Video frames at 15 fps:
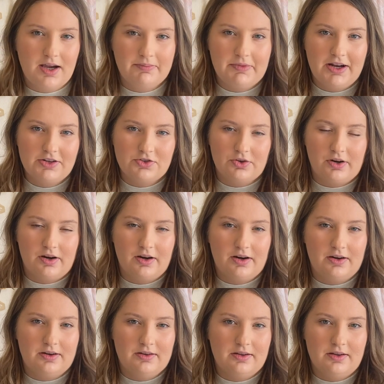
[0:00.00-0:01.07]
I'm not
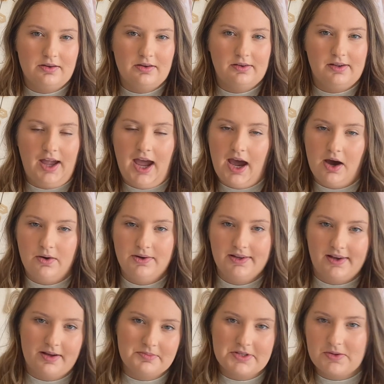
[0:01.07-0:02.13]
sure how it
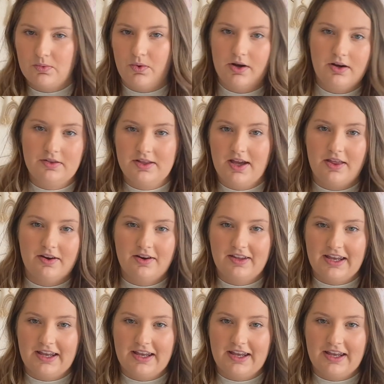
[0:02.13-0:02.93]
comes in one or the other,